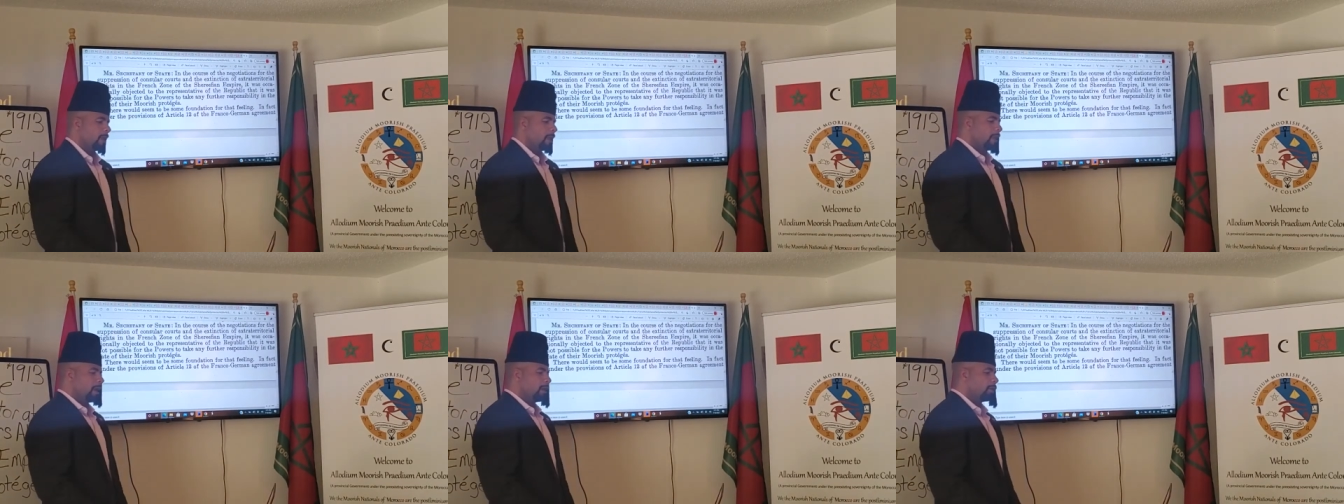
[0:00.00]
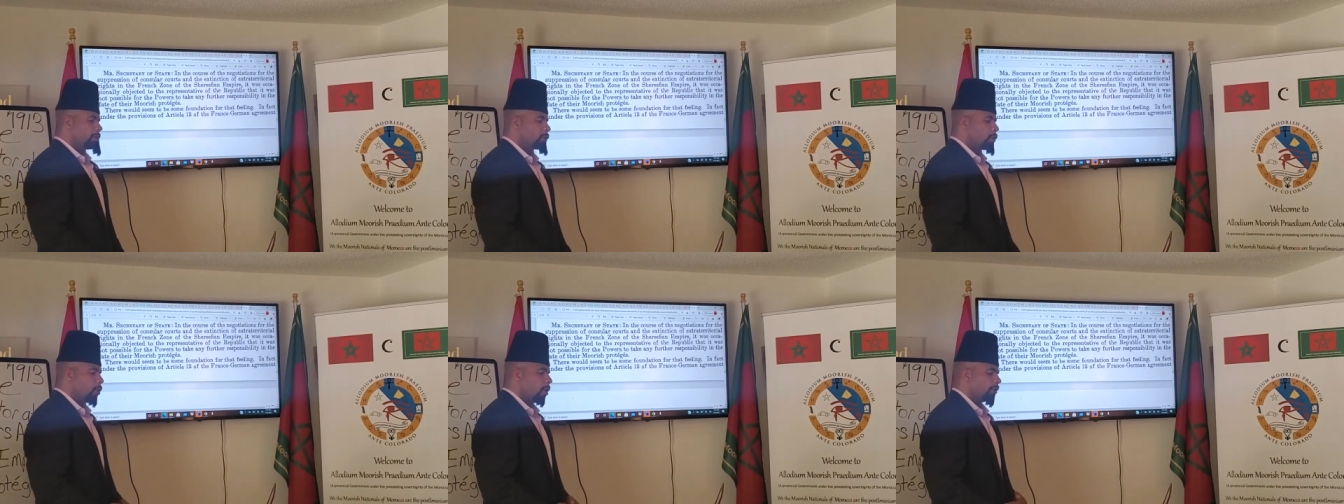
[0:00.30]
in
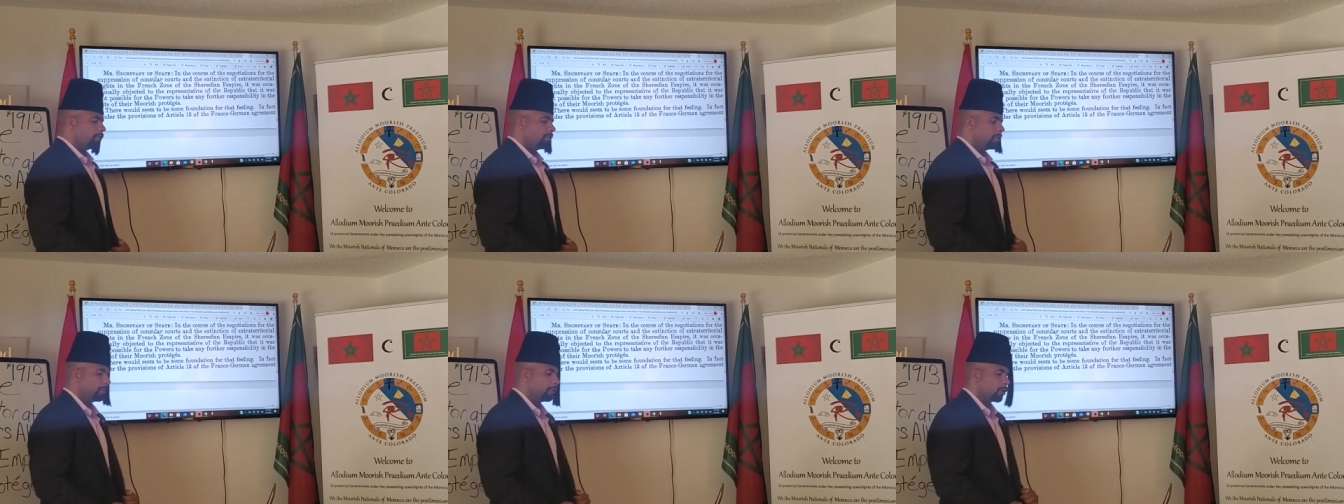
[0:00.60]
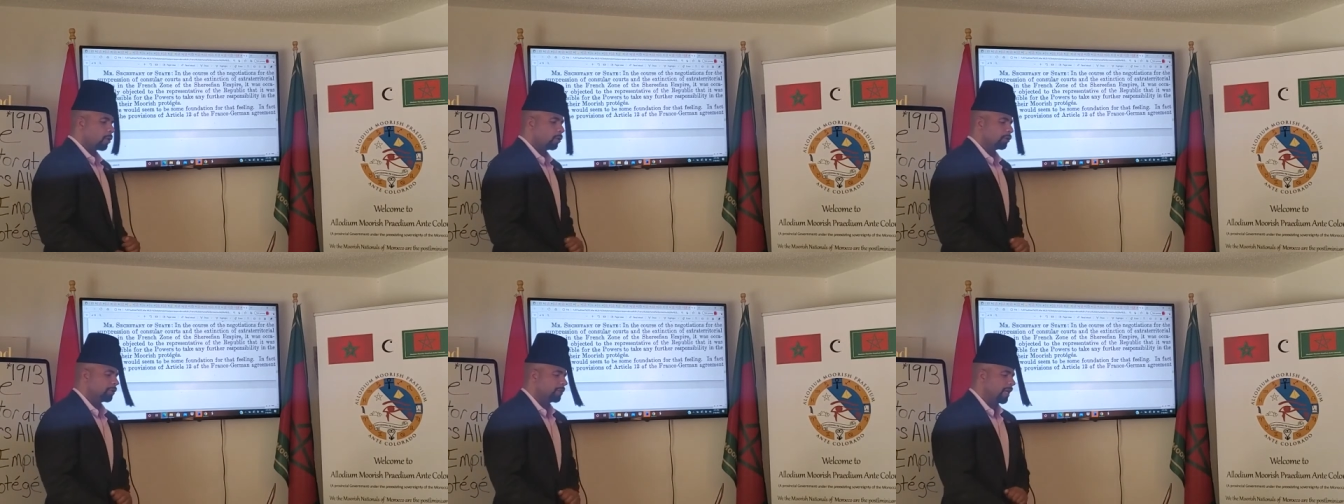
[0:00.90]
the course of
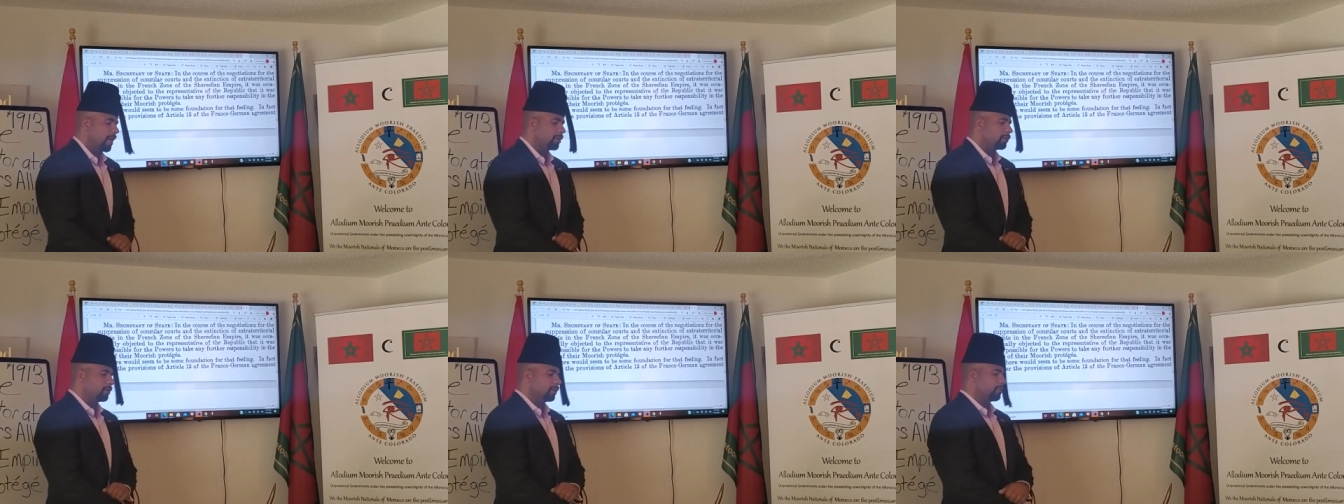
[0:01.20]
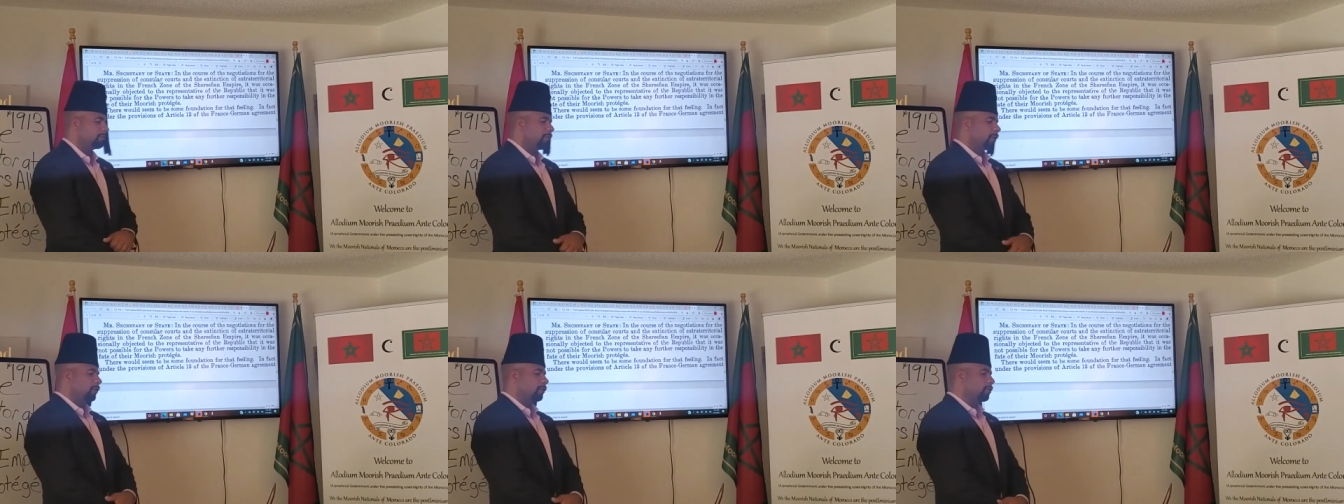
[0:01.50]

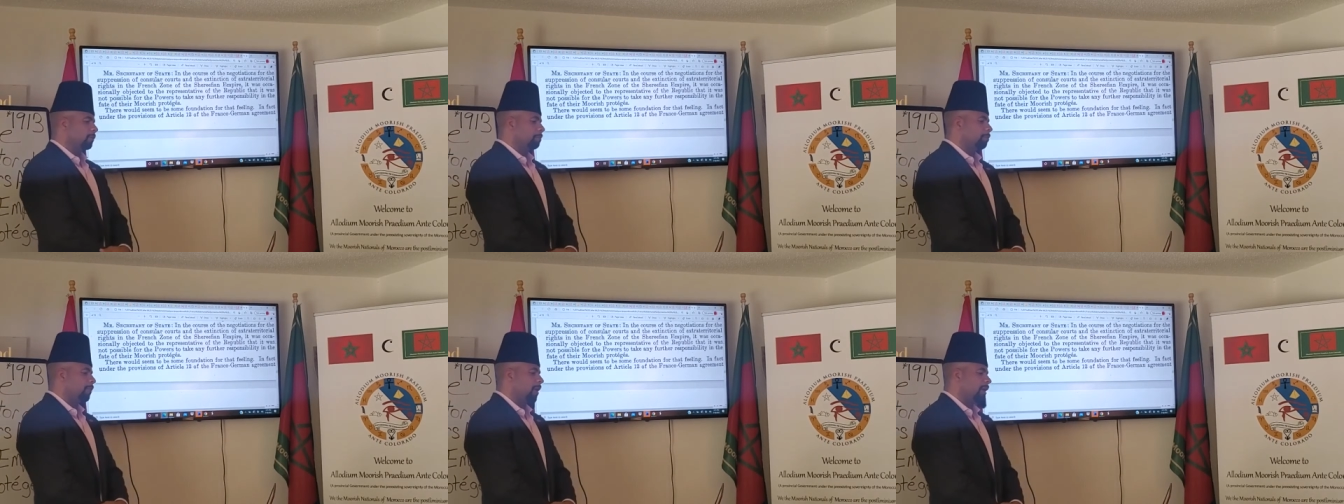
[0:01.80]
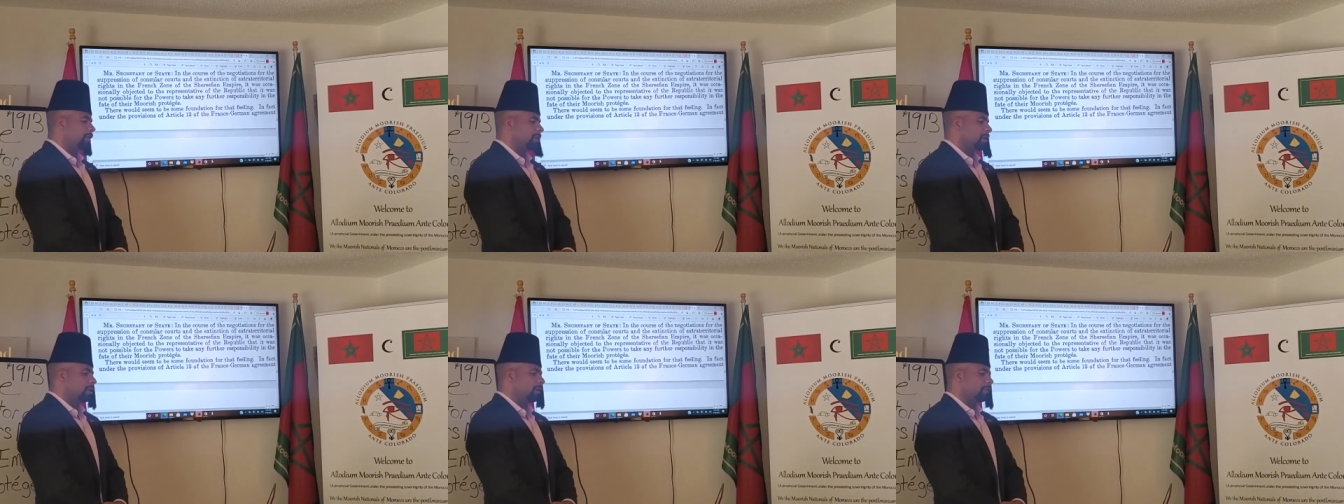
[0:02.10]
negotiations for the
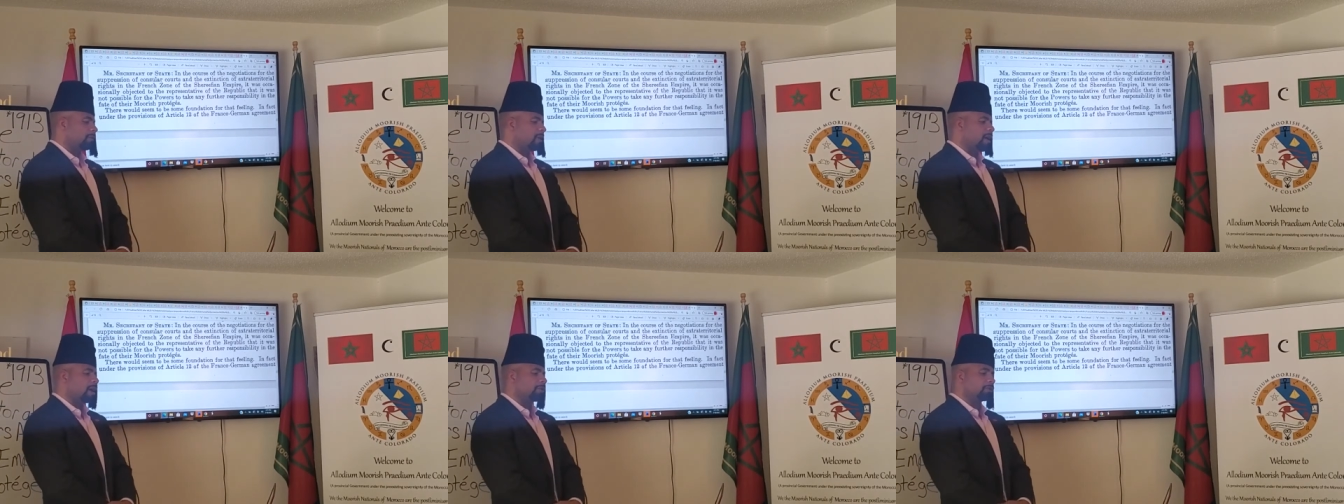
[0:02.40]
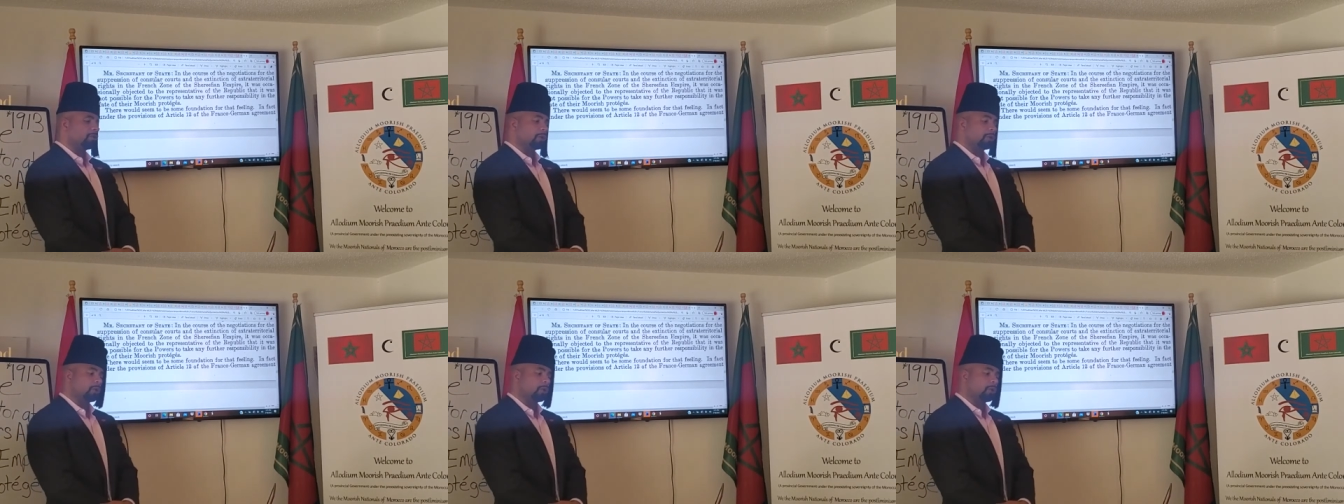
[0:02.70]
suppression of consular